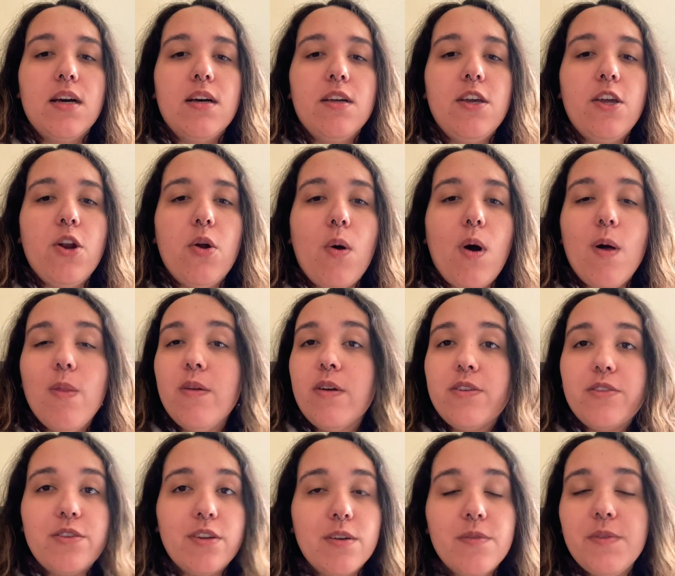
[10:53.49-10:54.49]
On the
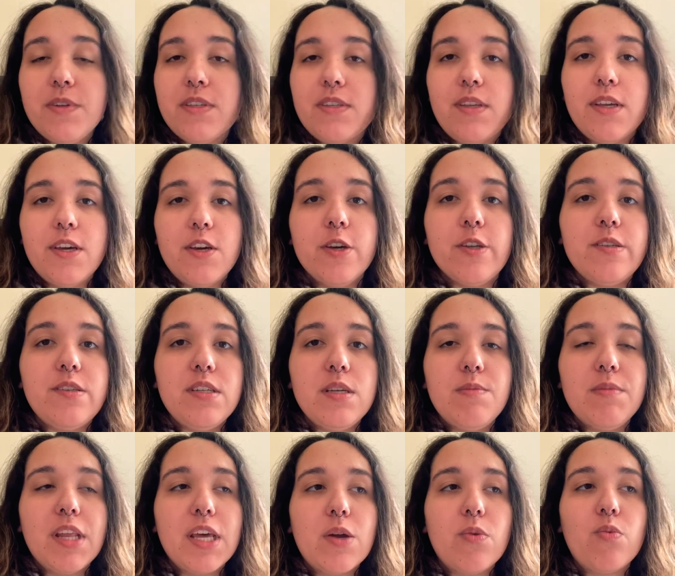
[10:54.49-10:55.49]
surface they could
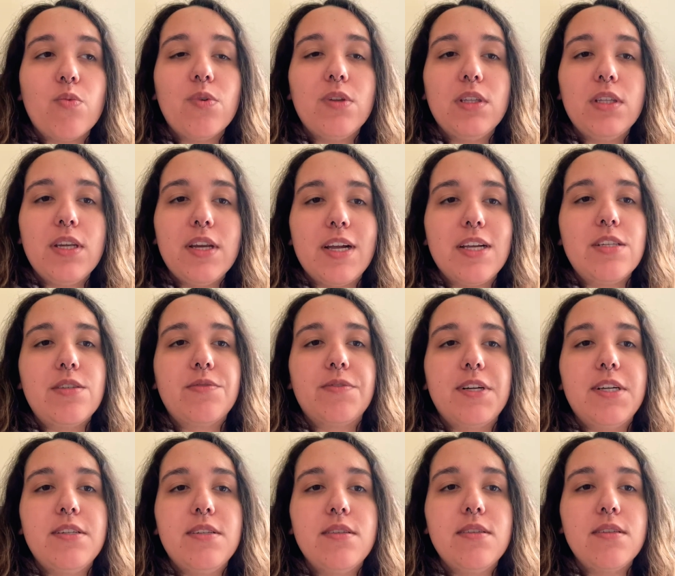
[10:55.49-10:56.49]
seem like really nice
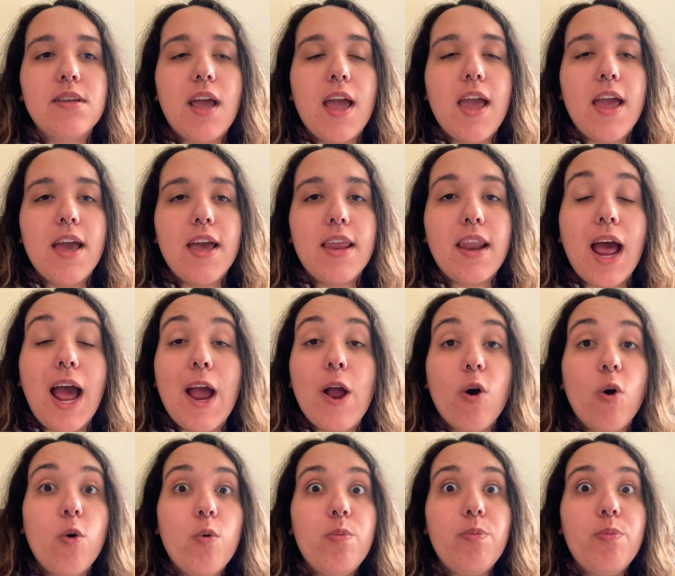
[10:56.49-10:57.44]
friends, and I